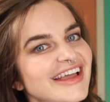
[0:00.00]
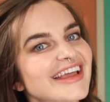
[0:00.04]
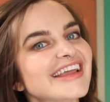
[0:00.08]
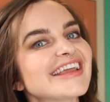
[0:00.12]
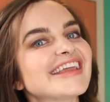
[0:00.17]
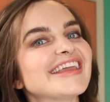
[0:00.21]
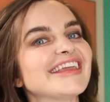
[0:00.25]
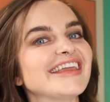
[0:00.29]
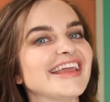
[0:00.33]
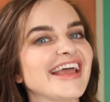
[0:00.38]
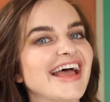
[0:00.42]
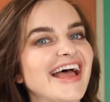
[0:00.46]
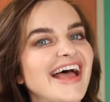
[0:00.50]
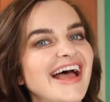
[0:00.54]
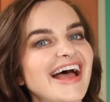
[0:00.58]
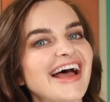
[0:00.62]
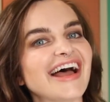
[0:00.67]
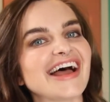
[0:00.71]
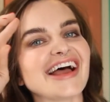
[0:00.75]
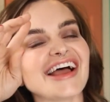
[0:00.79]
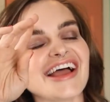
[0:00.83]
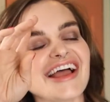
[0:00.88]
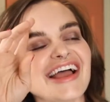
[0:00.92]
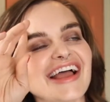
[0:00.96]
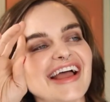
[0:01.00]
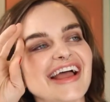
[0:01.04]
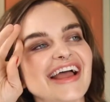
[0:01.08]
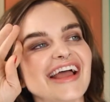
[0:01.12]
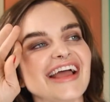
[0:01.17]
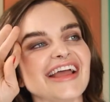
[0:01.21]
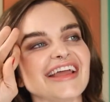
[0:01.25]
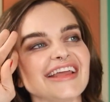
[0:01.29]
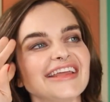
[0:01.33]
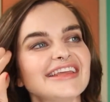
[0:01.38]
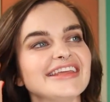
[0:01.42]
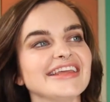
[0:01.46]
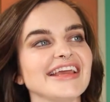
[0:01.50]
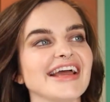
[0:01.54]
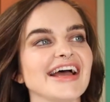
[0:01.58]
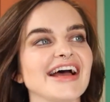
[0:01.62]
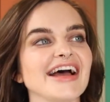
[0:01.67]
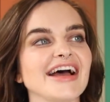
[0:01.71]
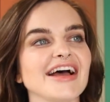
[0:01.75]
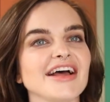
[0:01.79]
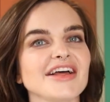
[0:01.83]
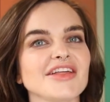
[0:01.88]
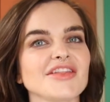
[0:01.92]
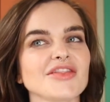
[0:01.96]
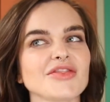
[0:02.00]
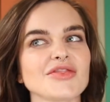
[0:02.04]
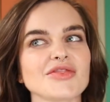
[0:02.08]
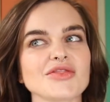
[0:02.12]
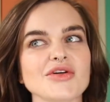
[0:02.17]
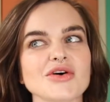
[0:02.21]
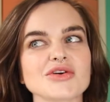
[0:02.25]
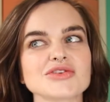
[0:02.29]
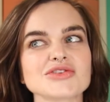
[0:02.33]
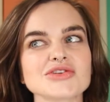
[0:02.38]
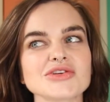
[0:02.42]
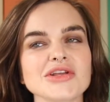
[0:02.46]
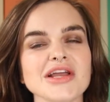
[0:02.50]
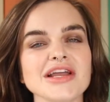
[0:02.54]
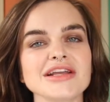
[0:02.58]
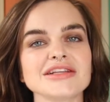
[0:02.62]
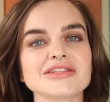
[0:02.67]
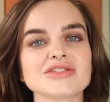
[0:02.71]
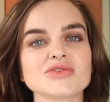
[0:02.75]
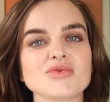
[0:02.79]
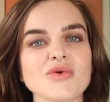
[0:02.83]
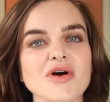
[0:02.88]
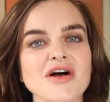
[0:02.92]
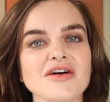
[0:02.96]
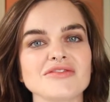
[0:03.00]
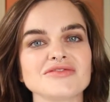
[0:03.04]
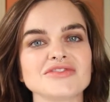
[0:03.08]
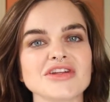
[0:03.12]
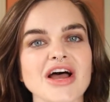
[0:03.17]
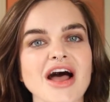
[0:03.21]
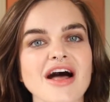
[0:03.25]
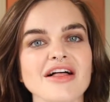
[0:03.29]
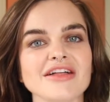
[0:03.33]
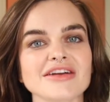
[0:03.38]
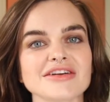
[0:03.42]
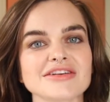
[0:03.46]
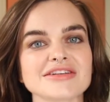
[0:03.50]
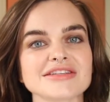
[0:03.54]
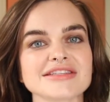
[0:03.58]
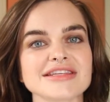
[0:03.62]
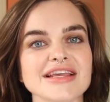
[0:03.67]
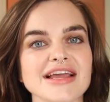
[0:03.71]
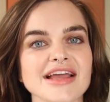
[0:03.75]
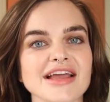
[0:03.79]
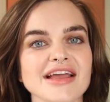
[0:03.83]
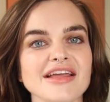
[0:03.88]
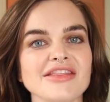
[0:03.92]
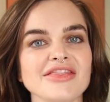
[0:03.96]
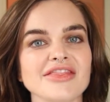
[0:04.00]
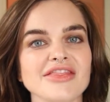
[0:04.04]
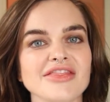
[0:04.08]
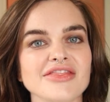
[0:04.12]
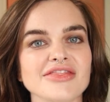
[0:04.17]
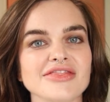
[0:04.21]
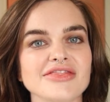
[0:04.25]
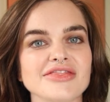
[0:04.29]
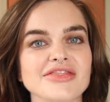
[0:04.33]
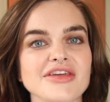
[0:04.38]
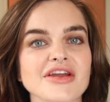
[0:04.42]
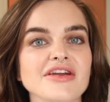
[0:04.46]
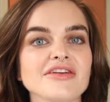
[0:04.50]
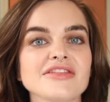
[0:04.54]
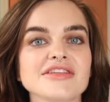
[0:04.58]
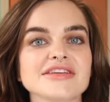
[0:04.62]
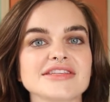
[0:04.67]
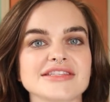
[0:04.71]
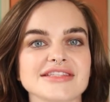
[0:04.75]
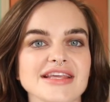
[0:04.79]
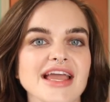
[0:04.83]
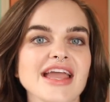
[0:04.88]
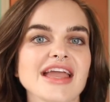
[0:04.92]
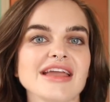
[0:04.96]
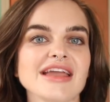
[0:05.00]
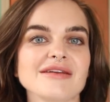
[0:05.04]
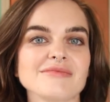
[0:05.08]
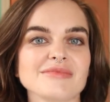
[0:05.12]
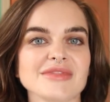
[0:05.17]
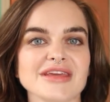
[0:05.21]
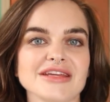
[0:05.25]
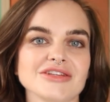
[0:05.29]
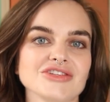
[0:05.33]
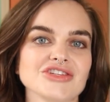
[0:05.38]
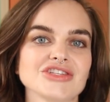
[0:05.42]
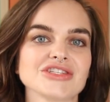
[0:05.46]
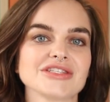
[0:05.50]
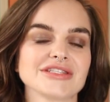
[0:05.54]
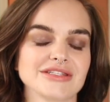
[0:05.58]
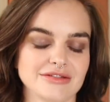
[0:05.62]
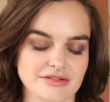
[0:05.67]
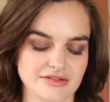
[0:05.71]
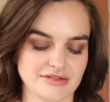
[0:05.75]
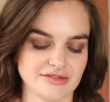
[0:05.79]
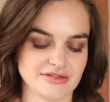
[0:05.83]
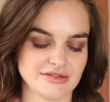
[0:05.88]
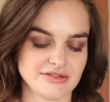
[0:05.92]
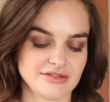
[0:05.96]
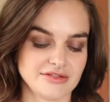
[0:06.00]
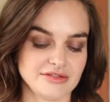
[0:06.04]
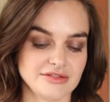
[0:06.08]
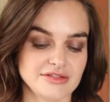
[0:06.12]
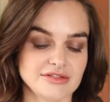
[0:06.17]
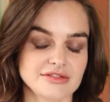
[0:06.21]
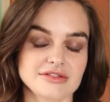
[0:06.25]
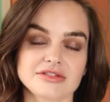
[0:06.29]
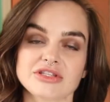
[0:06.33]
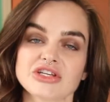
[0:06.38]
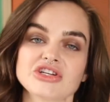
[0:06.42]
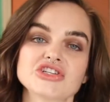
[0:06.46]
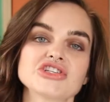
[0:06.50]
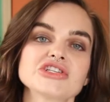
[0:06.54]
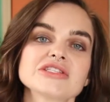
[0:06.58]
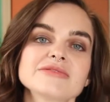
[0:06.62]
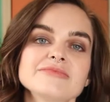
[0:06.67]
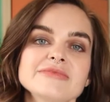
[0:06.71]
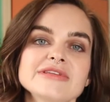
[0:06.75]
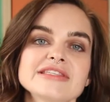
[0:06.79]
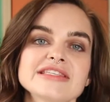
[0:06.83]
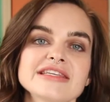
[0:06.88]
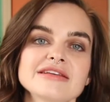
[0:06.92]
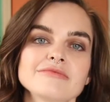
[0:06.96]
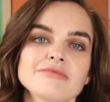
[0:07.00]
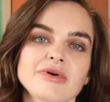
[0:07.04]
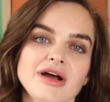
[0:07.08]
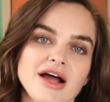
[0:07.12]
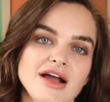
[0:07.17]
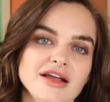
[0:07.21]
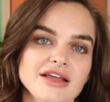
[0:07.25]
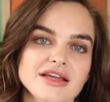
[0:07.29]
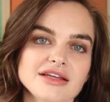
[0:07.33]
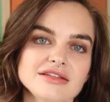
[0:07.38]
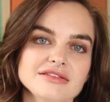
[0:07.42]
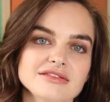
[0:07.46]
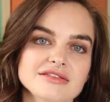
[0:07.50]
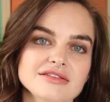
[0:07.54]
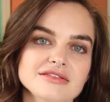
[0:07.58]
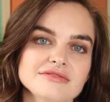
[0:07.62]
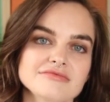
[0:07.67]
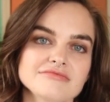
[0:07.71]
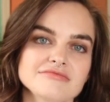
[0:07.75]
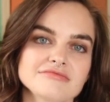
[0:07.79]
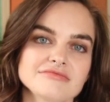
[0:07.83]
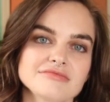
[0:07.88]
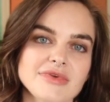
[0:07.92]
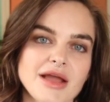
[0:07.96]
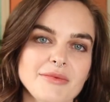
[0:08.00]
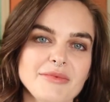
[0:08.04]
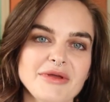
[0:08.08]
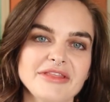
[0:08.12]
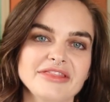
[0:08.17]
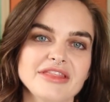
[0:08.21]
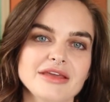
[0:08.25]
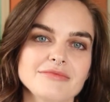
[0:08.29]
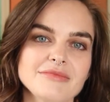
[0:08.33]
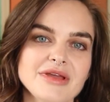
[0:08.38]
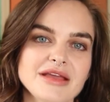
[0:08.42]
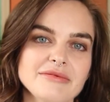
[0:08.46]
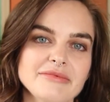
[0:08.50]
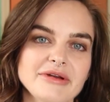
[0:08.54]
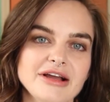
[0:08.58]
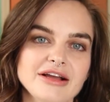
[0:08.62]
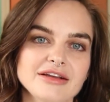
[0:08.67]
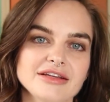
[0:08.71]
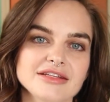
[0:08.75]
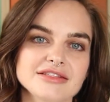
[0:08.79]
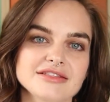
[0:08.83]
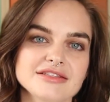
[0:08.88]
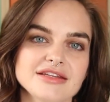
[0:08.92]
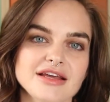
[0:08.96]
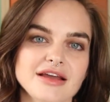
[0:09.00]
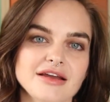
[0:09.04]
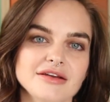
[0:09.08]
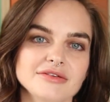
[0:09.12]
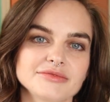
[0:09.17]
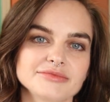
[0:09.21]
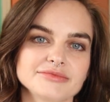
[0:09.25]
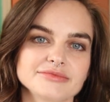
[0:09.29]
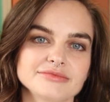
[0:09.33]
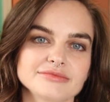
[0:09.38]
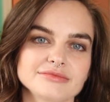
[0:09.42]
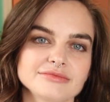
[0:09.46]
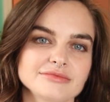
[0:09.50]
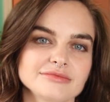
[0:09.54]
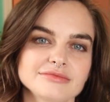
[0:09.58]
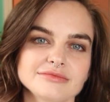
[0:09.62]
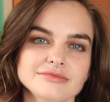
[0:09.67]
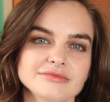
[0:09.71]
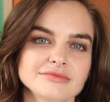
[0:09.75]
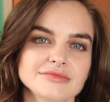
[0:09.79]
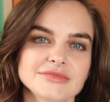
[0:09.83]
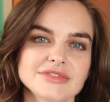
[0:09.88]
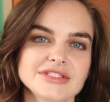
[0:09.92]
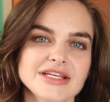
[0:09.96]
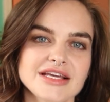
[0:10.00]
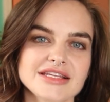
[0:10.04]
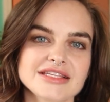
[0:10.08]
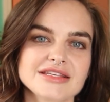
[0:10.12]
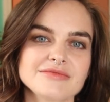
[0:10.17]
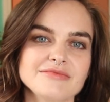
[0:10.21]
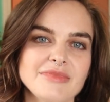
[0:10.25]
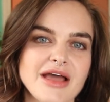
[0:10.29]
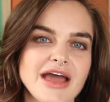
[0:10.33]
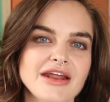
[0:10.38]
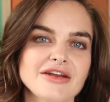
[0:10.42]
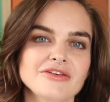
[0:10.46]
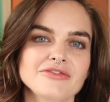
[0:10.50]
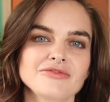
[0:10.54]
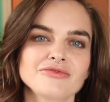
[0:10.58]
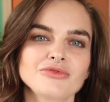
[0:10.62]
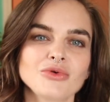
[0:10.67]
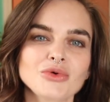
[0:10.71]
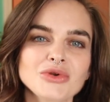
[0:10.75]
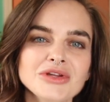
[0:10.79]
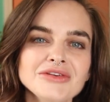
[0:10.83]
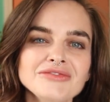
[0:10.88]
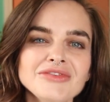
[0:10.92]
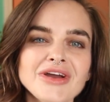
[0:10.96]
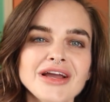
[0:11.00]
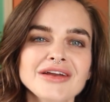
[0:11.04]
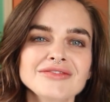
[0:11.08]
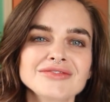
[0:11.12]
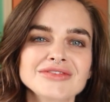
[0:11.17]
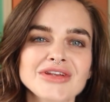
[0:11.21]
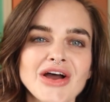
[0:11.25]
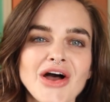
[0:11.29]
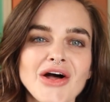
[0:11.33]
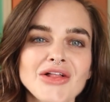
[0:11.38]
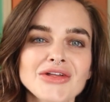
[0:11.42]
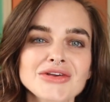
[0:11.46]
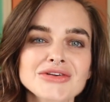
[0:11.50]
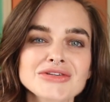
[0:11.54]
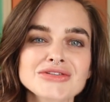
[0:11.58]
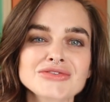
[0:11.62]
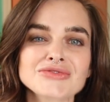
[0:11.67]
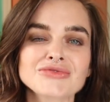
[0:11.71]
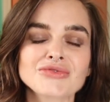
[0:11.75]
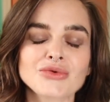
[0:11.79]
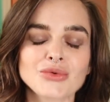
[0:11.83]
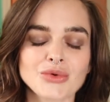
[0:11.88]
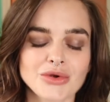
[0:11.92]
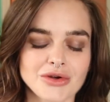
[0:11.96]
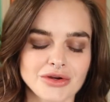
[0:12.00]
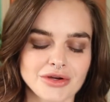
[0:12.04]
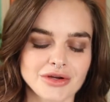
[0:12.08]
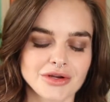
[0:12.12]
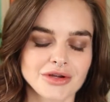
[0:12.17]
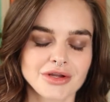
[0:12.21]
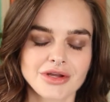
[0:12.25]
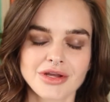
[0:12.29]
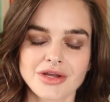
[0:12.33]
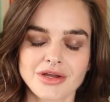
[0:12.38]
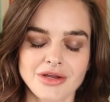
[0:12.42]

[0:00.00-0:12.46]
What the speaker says: Yeah. Those are like $12 and they're the same. They're just missing pockets. I bet they make pockets now. Doesn't matter. $45 for,